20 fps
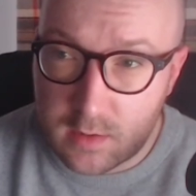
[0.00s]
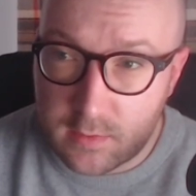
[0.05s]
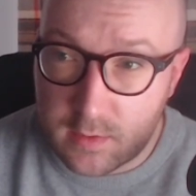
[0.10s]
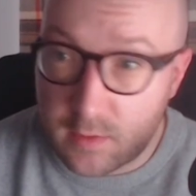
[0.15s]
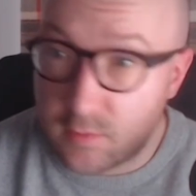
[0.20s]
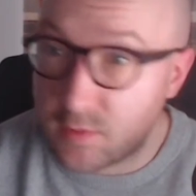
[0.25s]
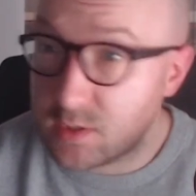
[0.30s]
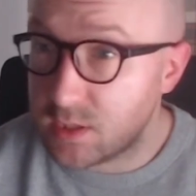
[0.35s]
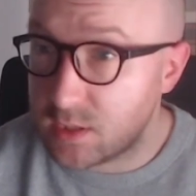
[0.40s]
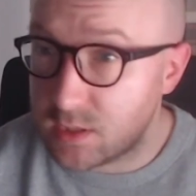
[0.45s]

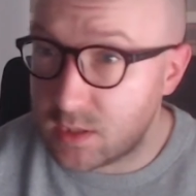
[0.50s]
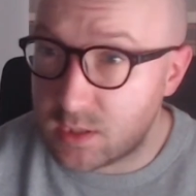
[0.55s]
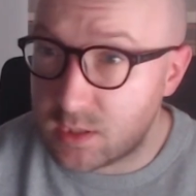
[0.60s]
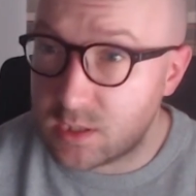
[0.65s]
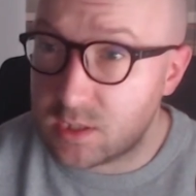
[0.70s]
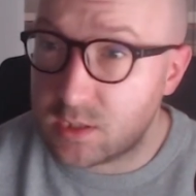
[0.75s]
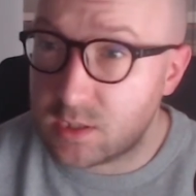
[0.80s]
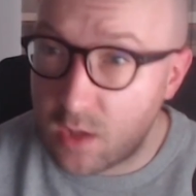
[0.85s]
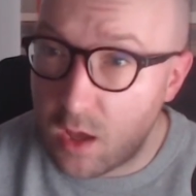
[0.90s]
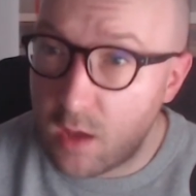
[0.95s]
There is a
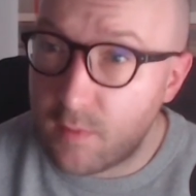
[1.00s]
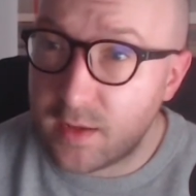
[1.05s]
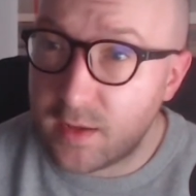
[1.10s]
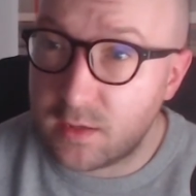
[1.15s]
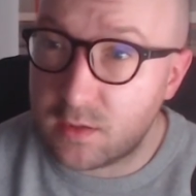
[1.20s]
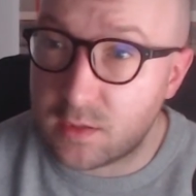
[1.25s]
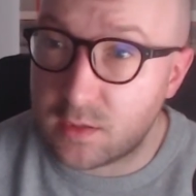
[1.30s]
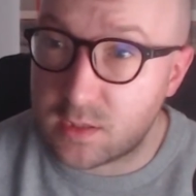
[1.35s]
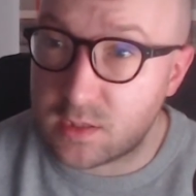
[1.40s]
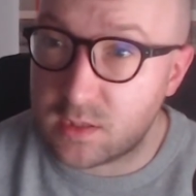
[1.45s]

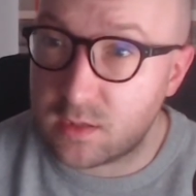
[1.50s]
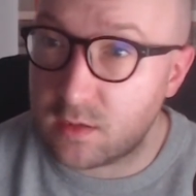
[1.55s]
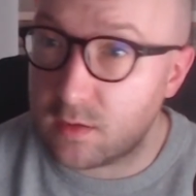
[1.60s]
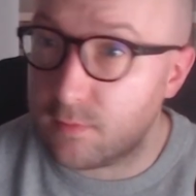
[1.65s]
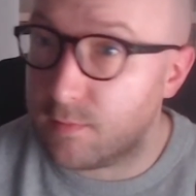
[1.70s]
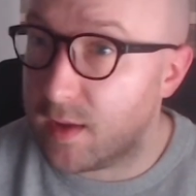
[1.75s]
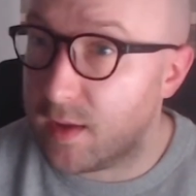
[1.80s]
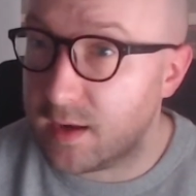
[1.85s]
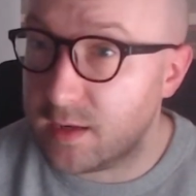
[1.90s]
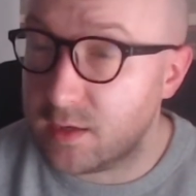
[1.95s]
disturbingness
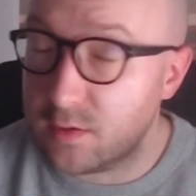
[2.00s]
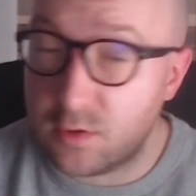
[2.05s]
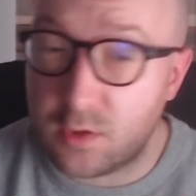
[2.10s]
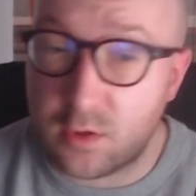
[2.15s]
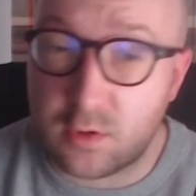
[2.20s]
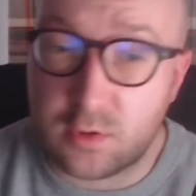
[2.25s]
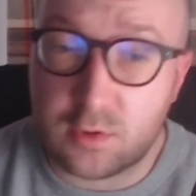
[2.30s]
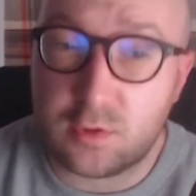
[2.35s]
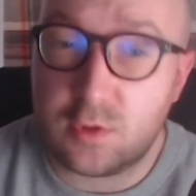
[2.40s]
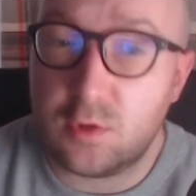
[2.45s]

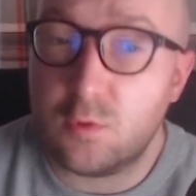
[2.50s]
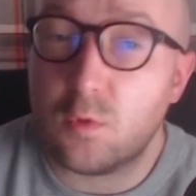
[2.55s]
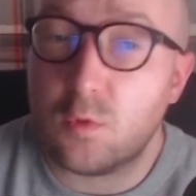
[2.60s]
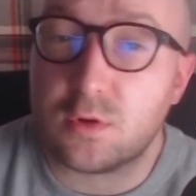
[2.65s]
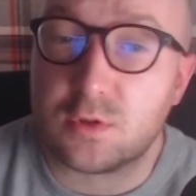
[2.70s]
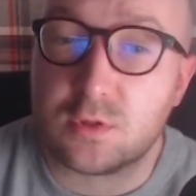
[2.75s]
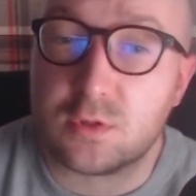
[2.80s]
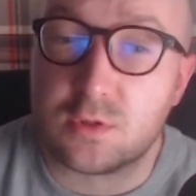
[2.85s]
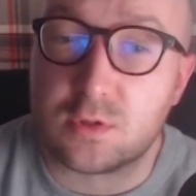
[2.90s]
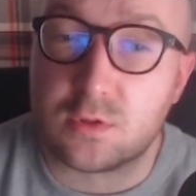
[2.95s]
that you
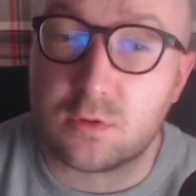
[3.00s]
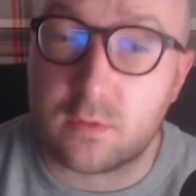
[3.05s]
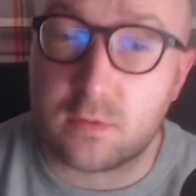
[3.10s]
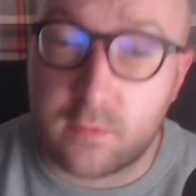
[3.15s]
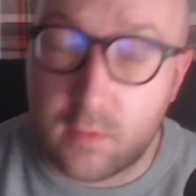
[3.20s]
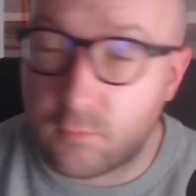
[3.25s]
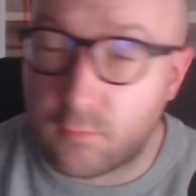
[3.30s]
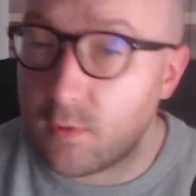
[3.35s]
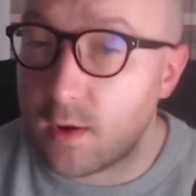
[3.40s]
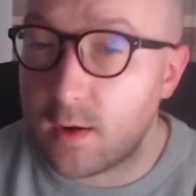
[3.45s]
want to sort
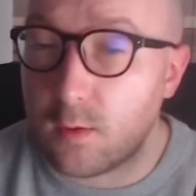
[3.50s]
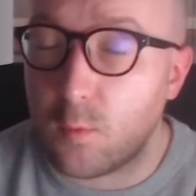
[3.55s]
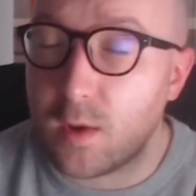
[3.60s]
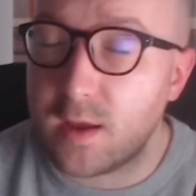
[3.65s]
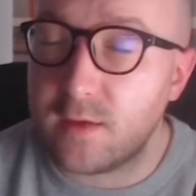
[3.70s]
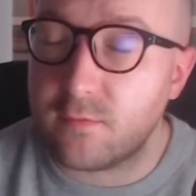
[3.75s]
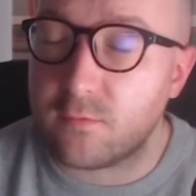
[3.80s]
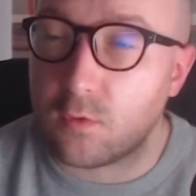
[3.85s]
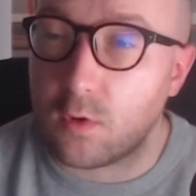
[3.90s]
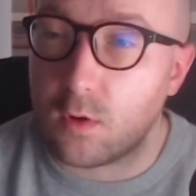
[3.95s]
of run
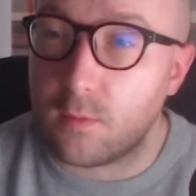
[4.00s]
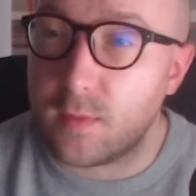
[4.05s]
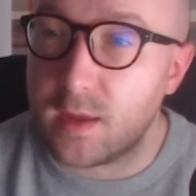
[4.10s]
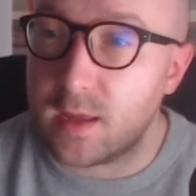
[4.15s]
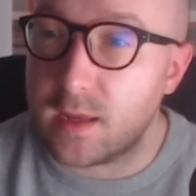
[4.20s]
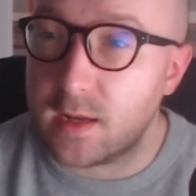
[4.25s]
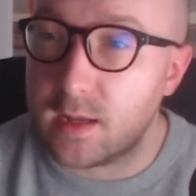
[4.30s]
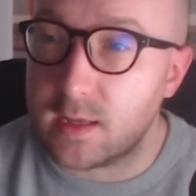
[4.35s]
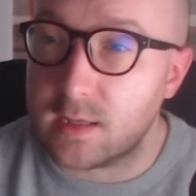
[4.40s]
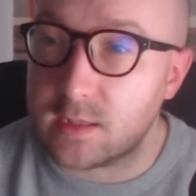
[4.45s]
away from
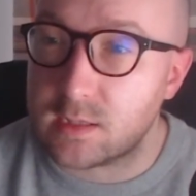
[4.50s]
in